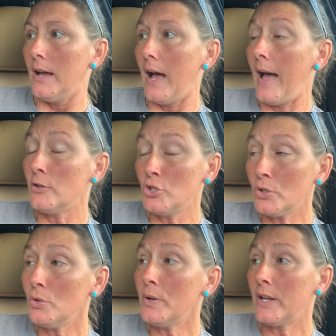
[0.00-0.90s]
I
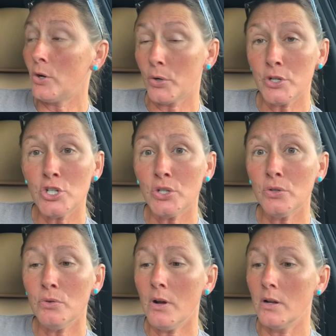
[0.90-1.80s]
do encourage
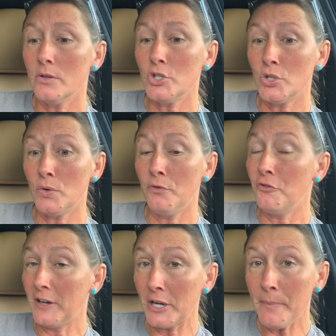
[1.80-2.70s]
you to
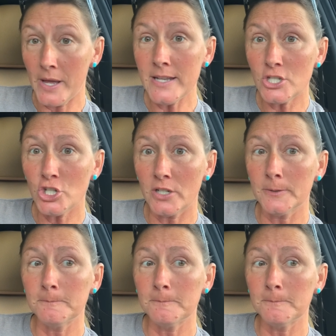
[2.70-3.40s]
very much